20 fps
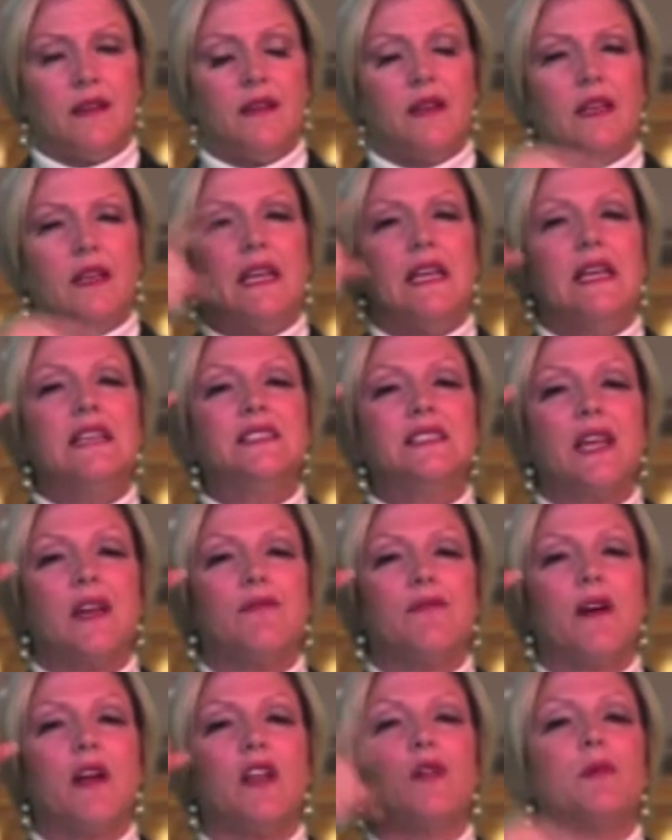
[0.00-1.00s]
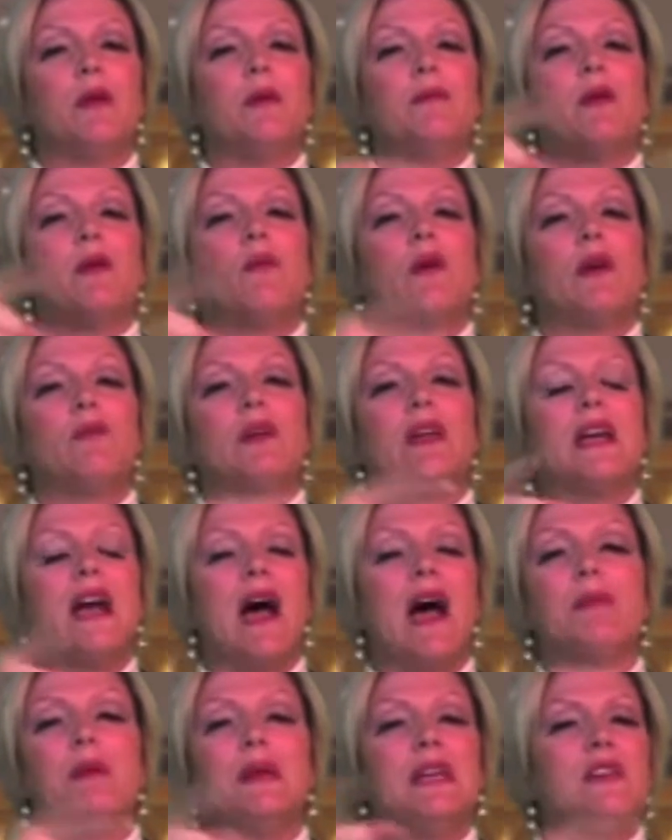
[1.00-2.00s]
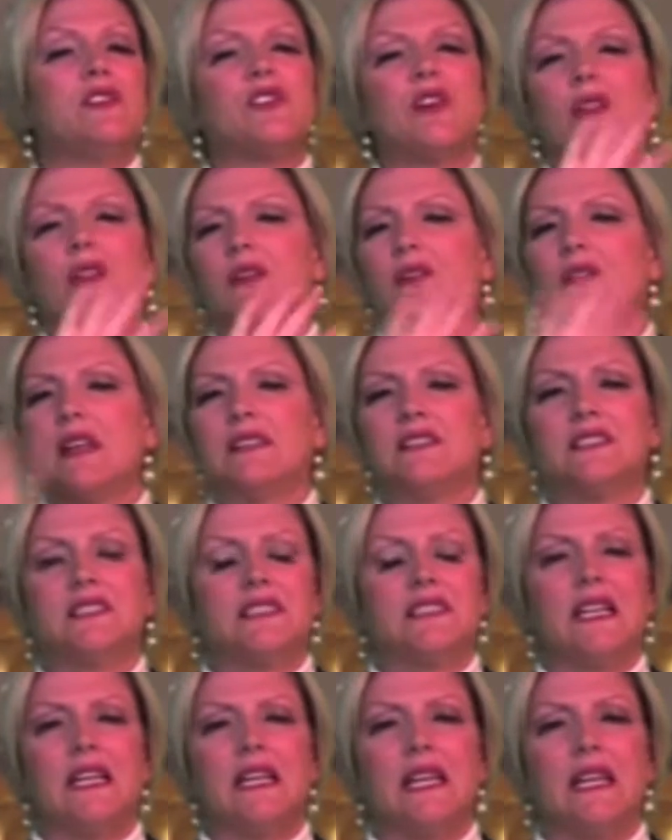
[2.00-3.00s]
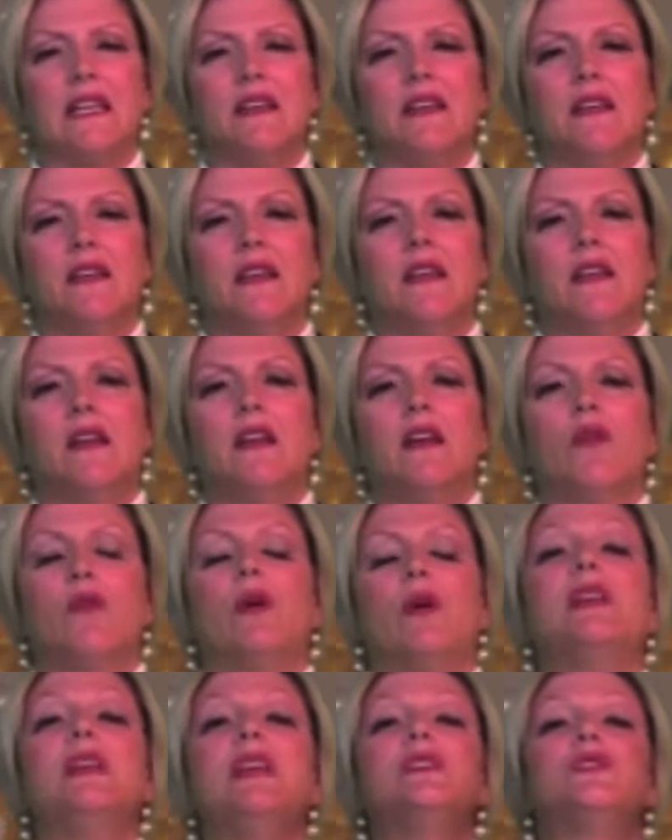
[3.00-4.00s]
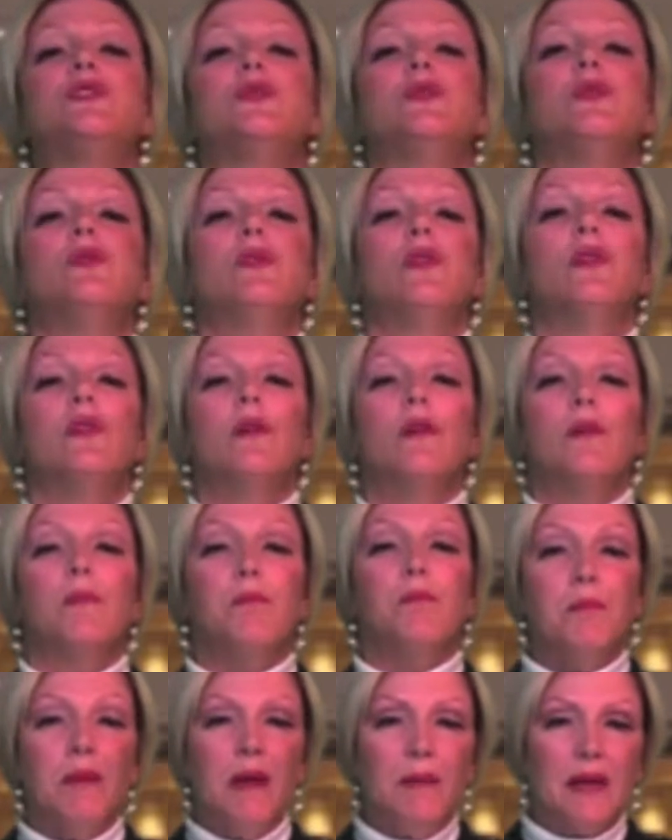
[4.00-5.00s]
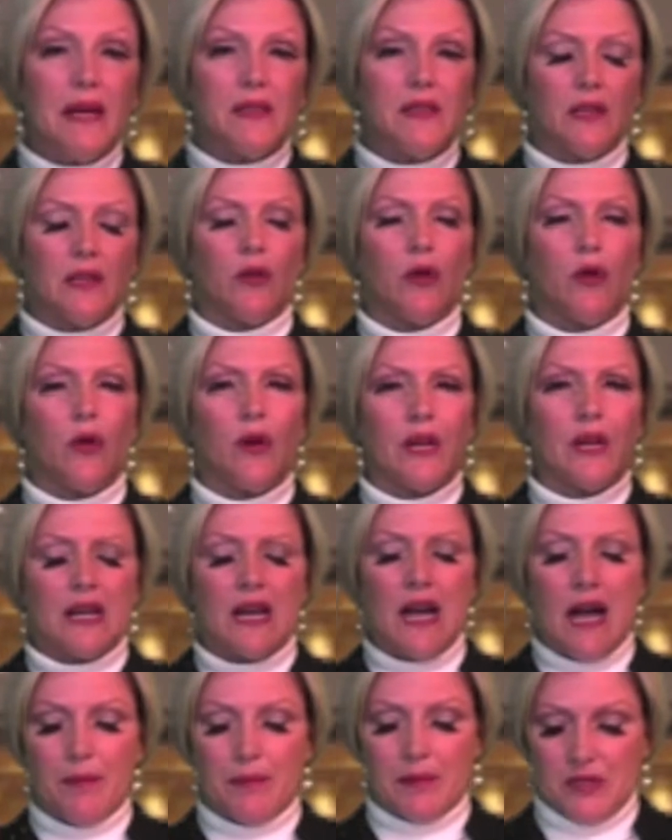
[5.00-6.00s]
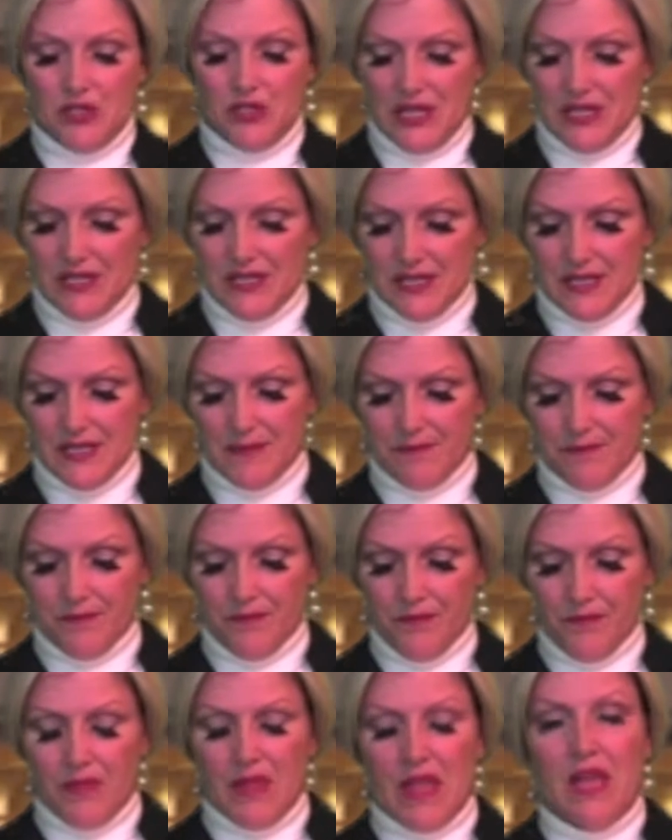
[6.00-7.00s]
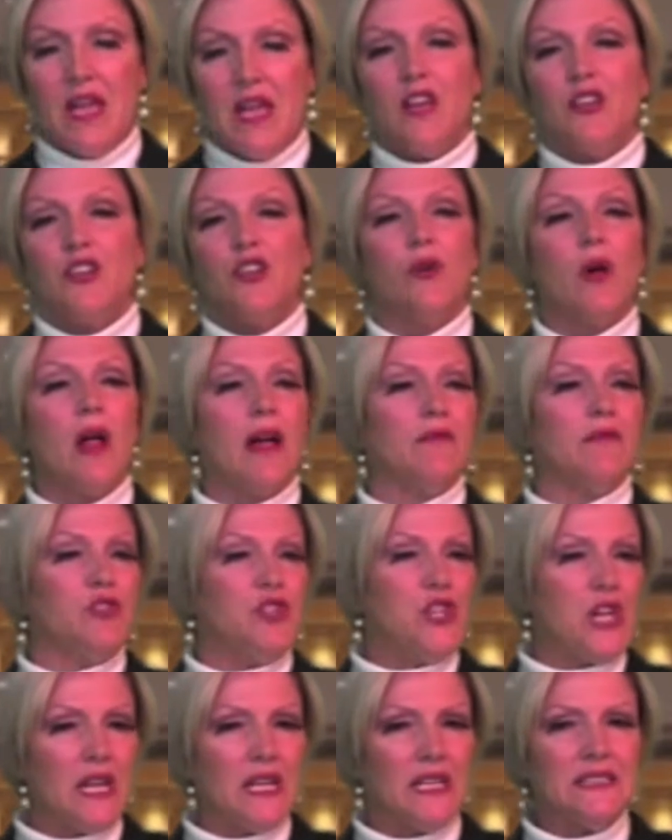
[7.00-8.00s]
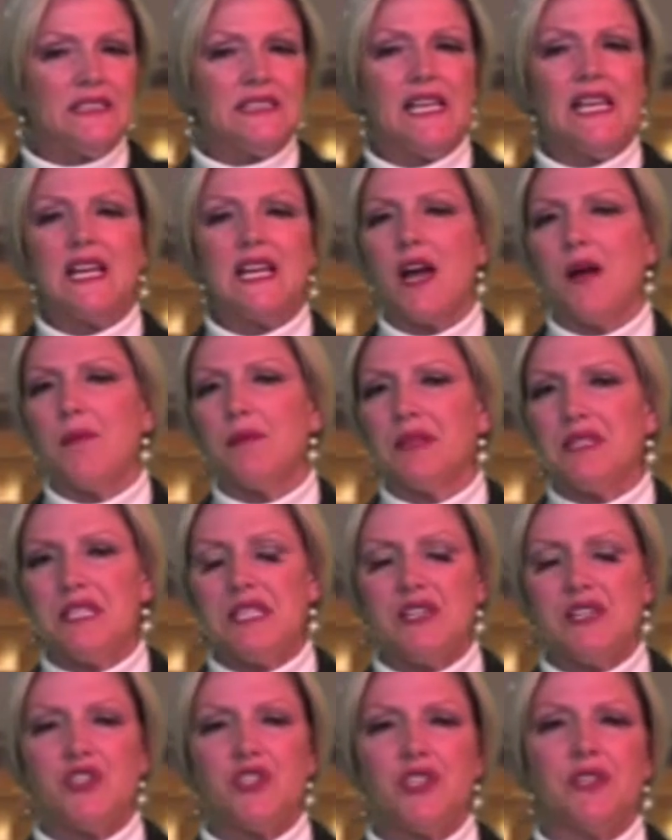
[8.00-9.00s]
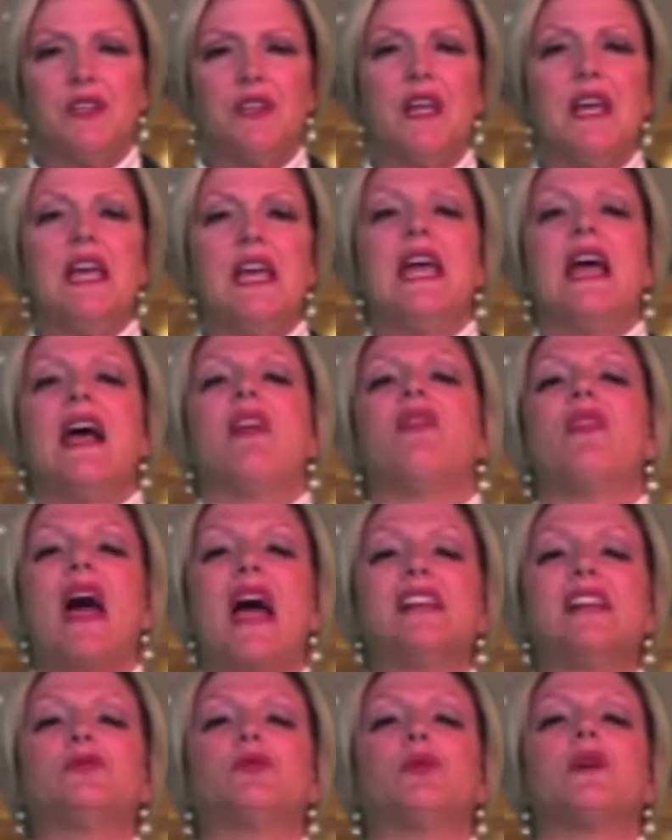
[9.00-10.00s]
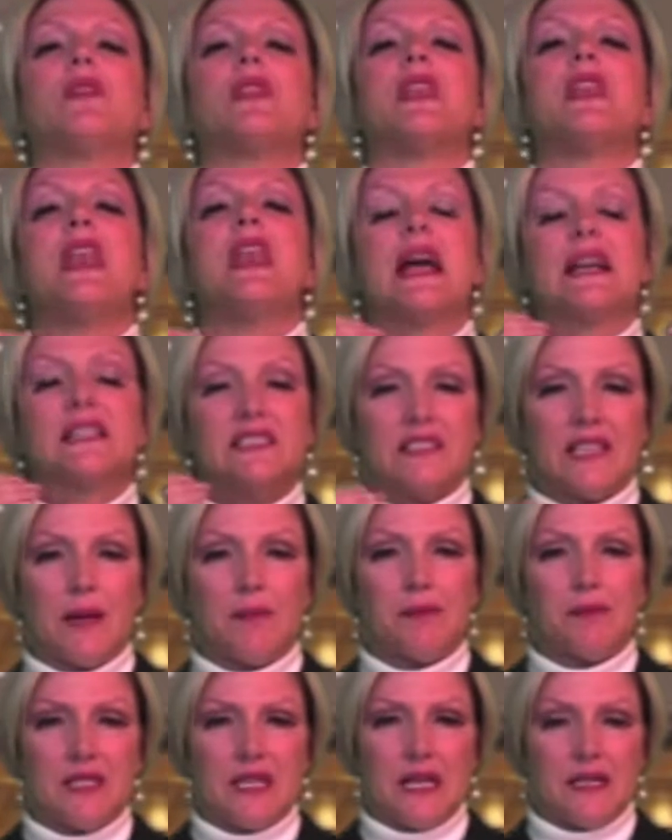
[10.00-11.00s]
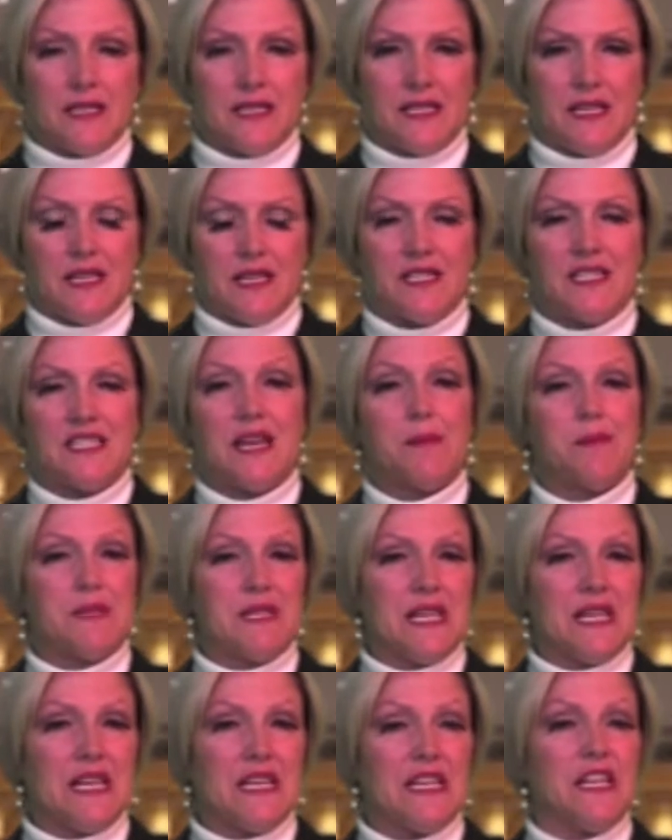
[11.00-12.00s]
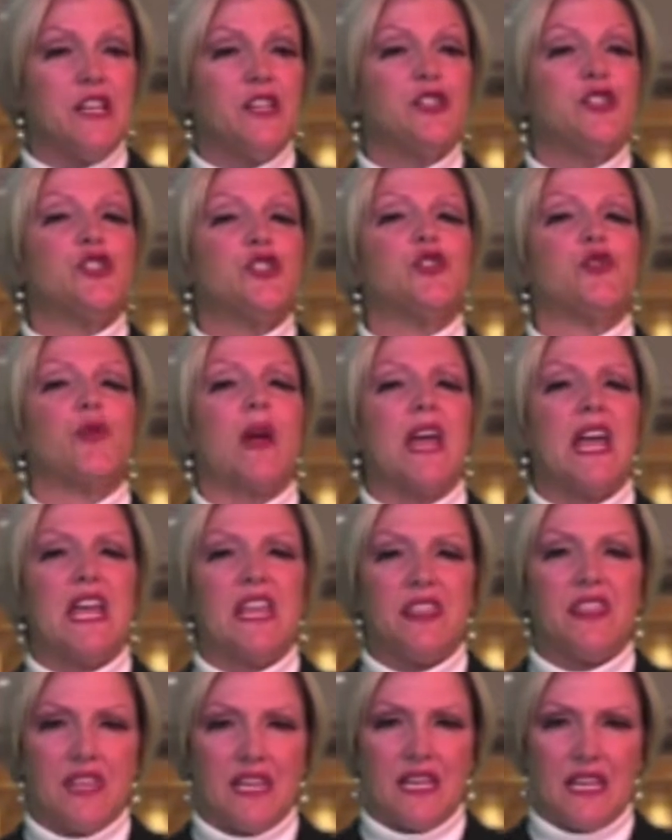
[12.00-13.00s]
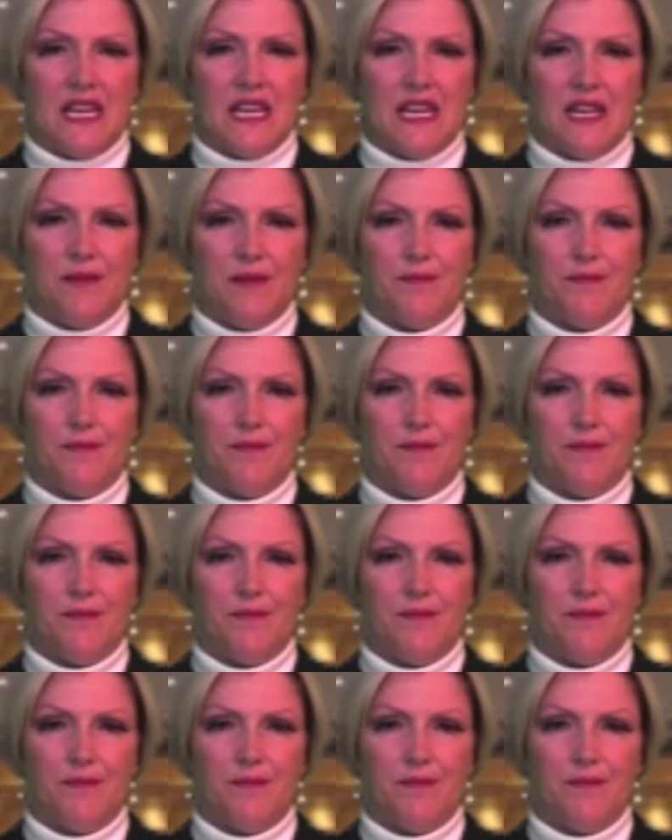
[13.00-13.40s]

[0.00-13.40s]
He said, follow me. But when we copy each other, that's silly. We need to mimic the Lord and copy Jesus. You'll have jealousy, competition, and that's where the next step steps in. Strengthen.